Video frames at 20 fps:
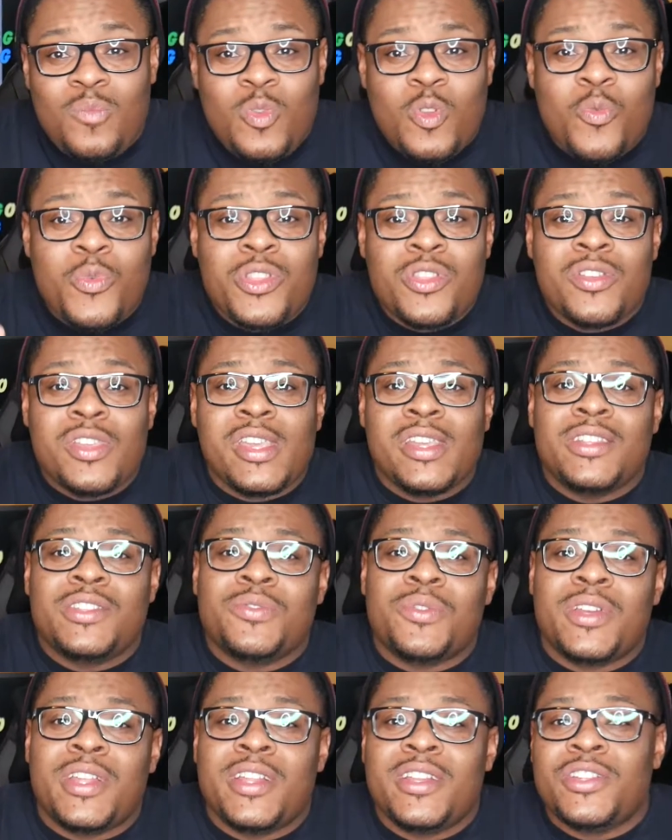when you get
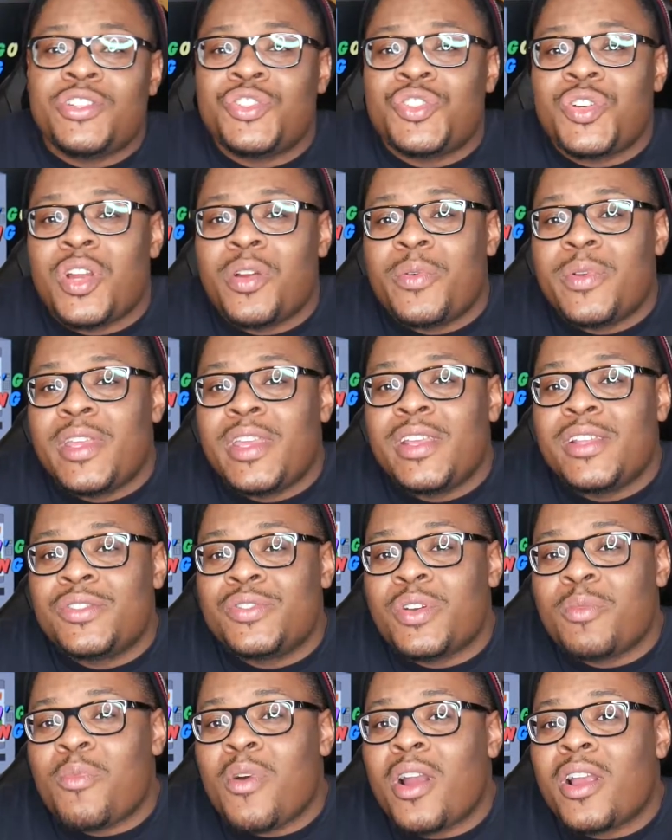into an industry or you get
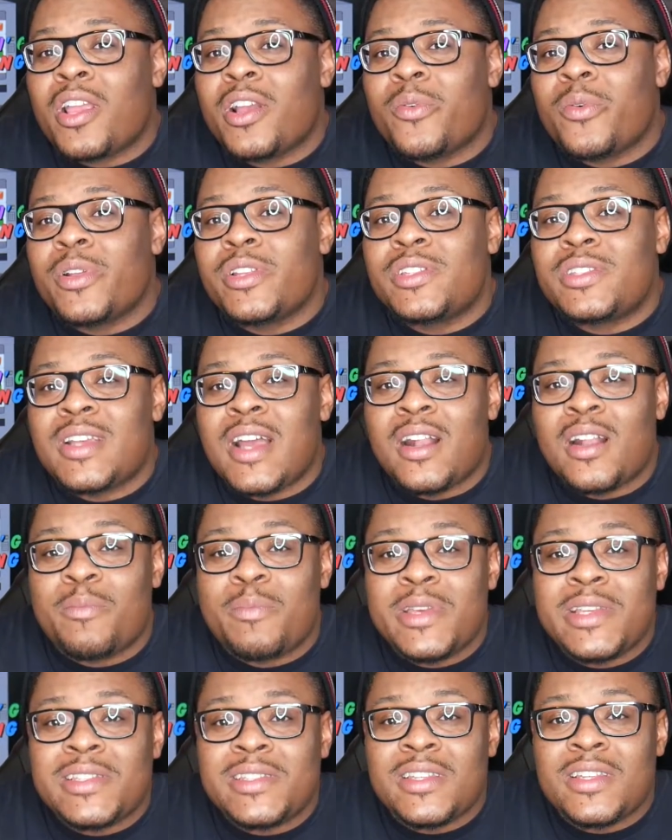into a market where you start a
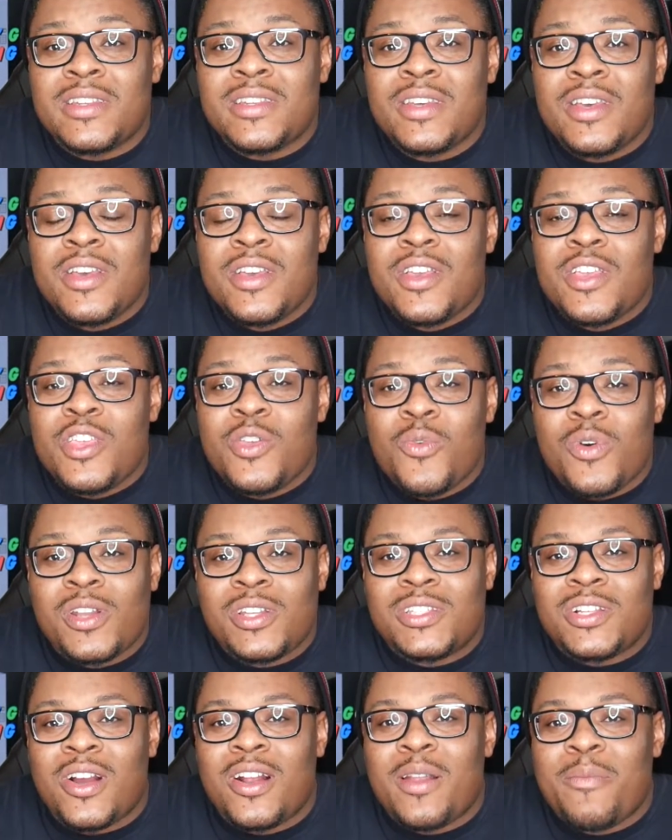business, you want to
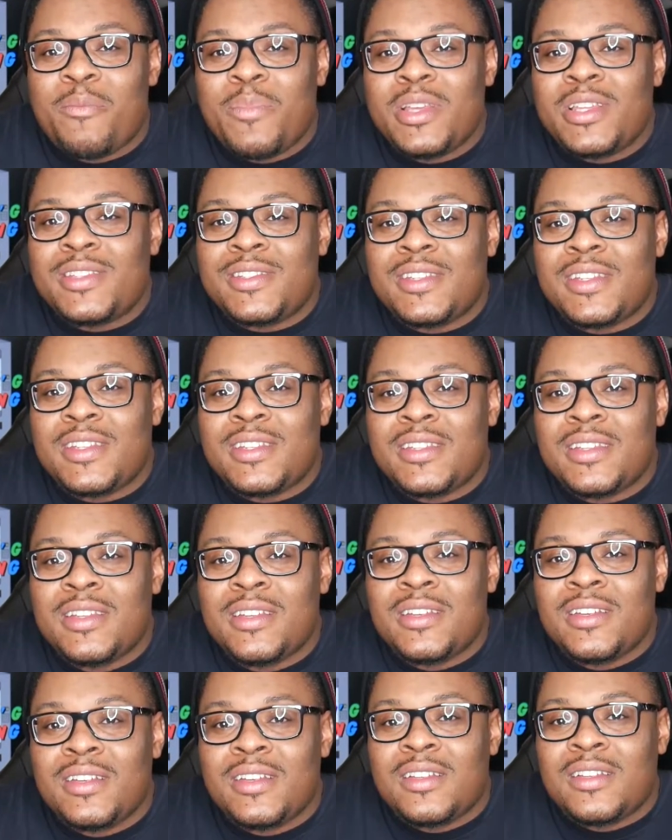start a business
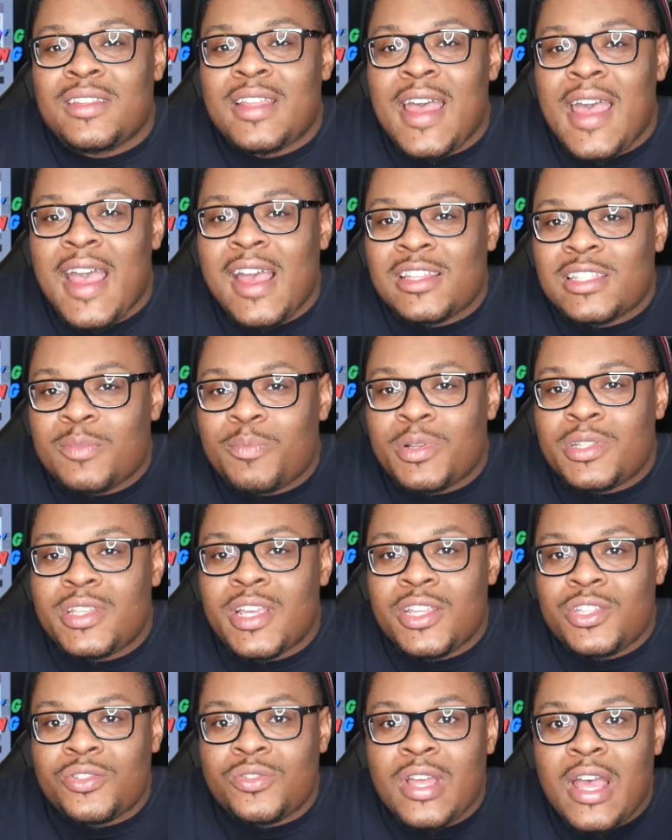that has the
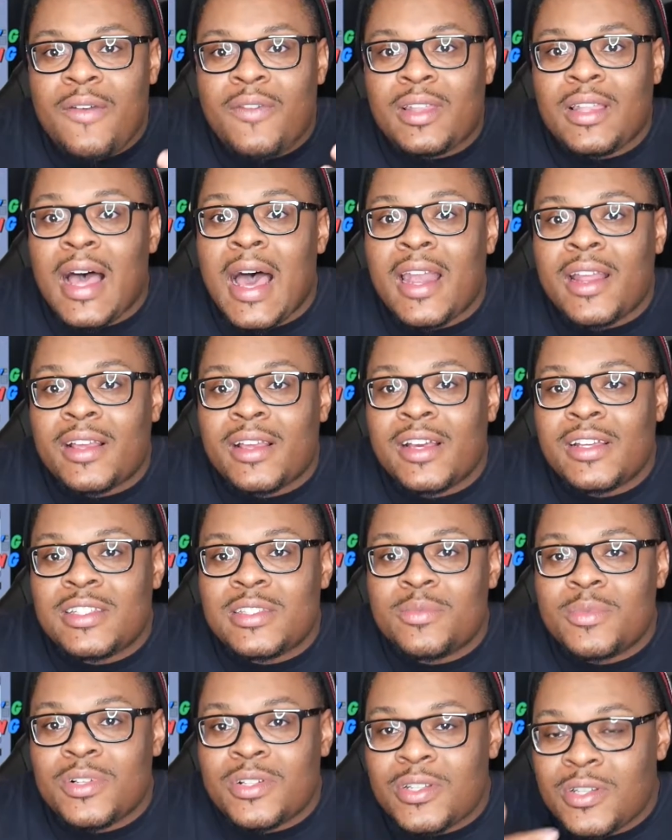potential to have a lot of
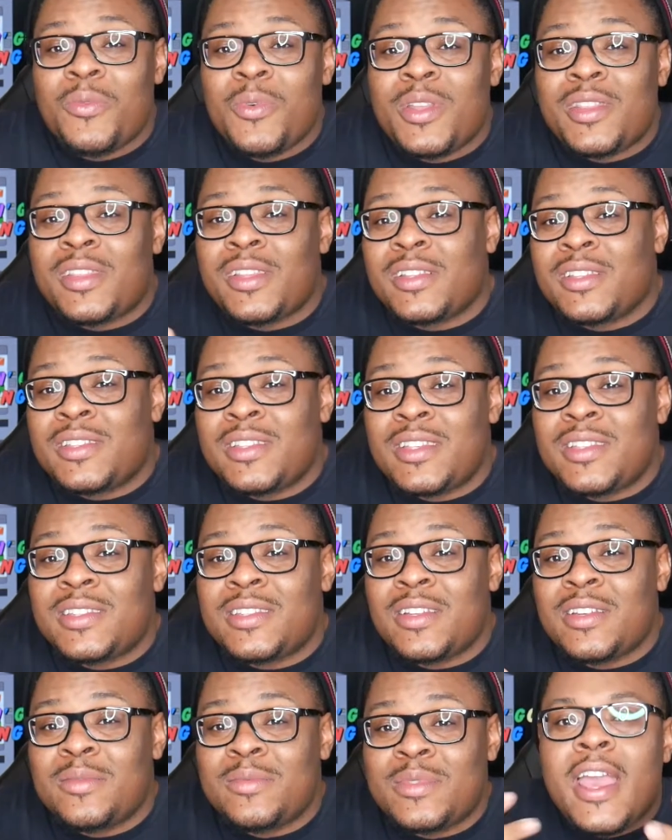customers. With the
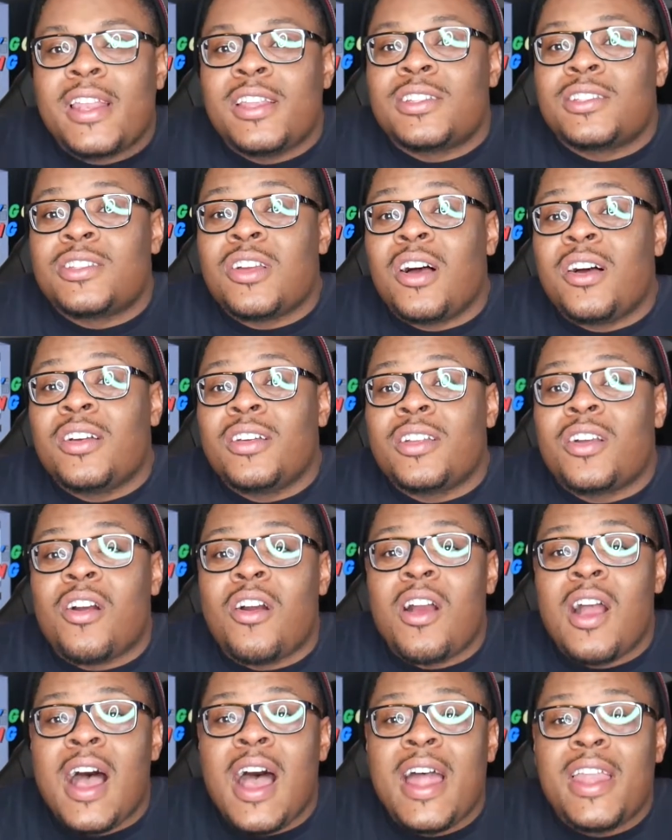system and installing
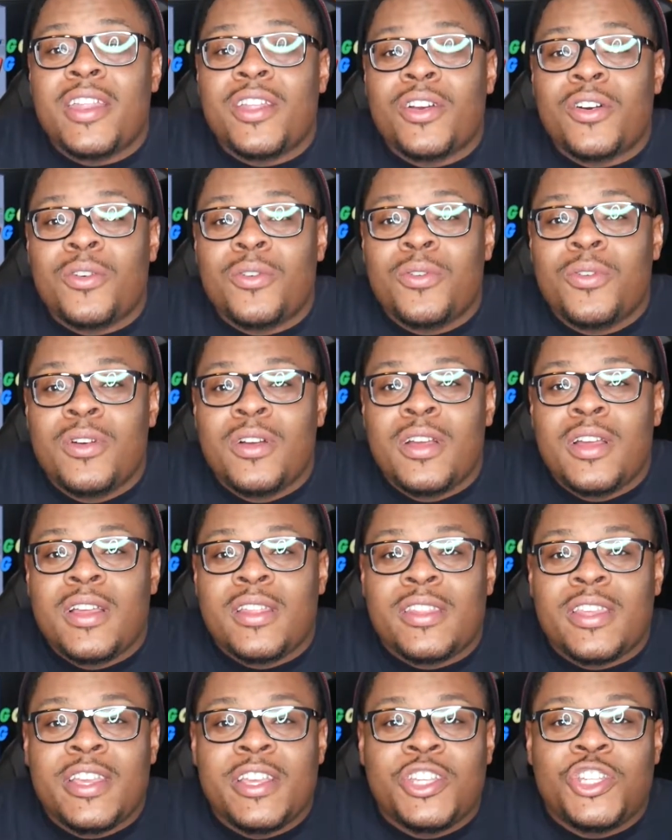car audio,
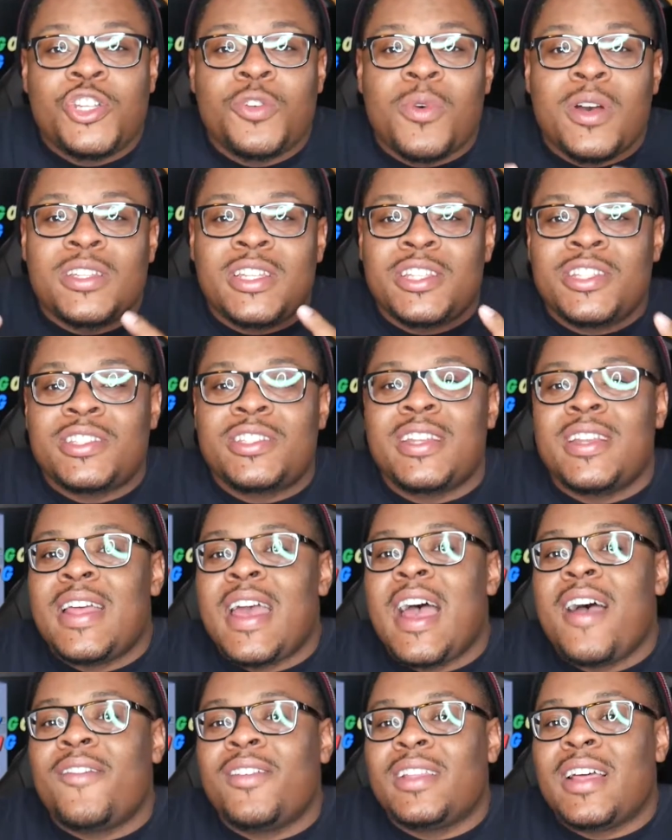the issue was I just didn't
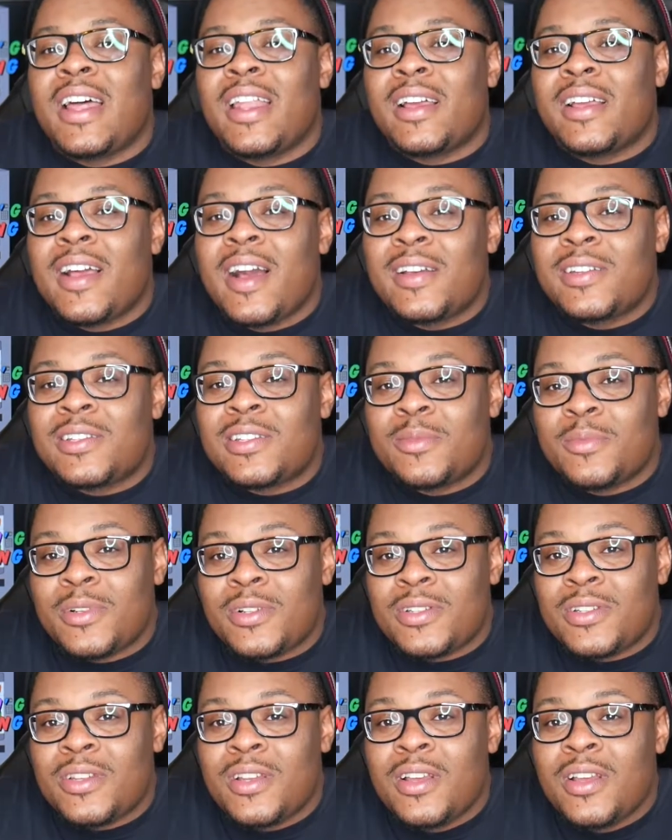have a lot of
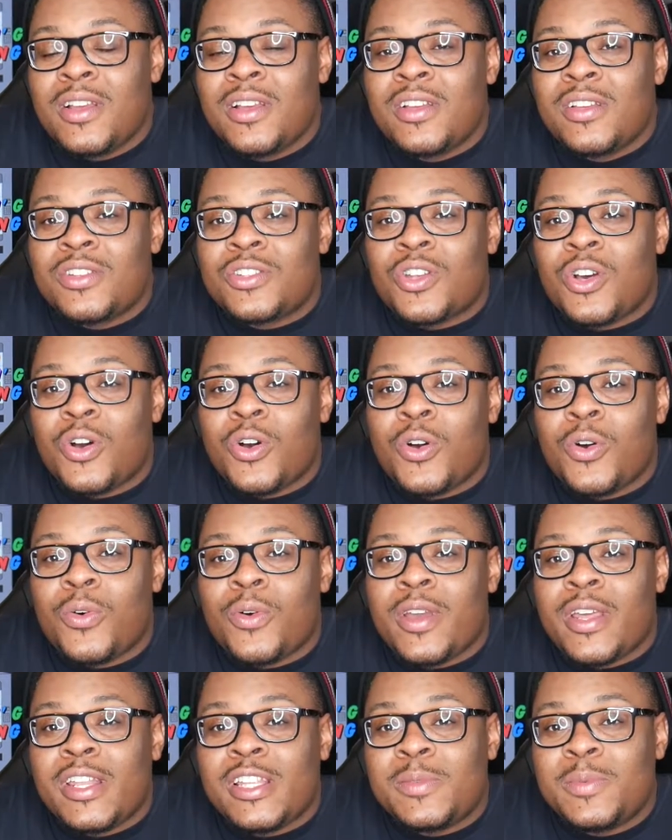customers. So,
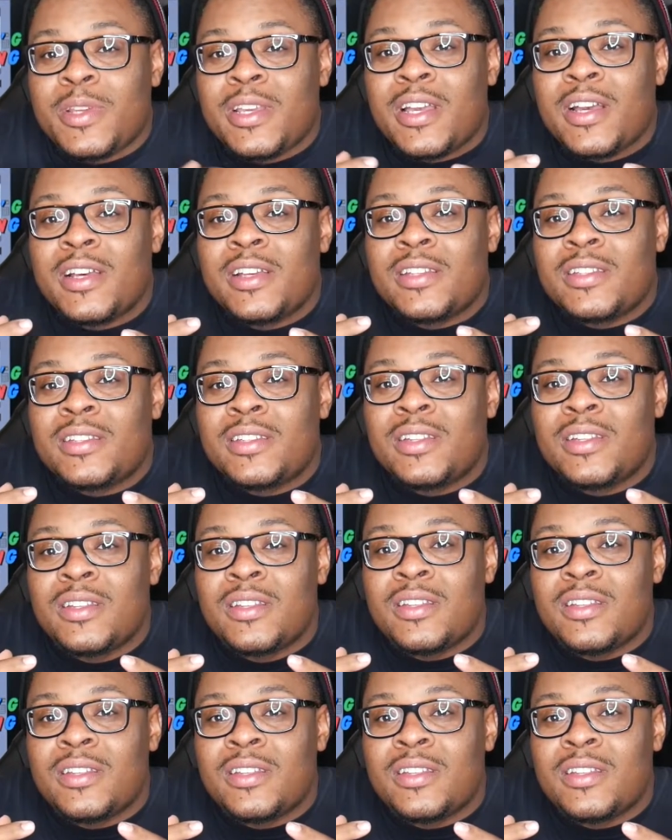and it's because